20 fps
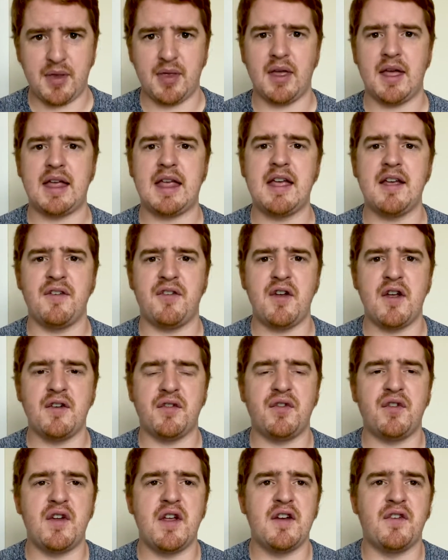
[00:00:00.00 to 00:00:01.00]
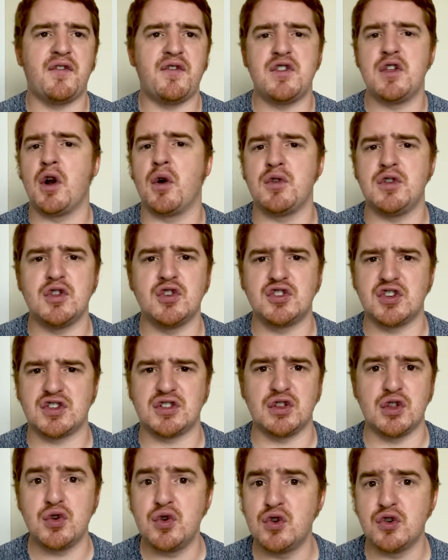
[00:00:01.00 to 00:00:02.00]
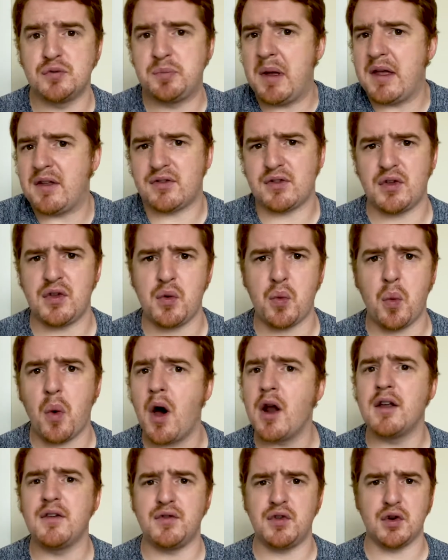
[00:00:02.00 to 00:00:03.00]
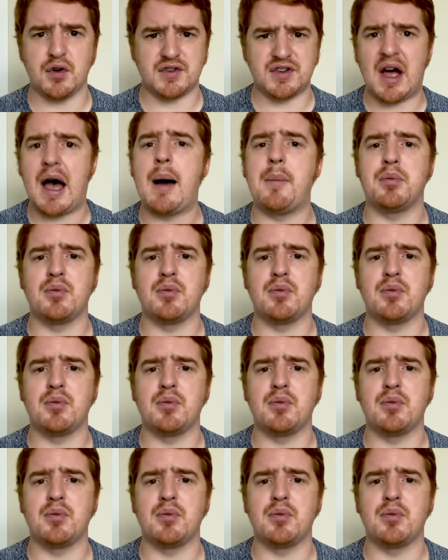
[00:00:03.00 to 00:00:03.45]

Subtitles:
Like, if you know, you just lose basically one of your top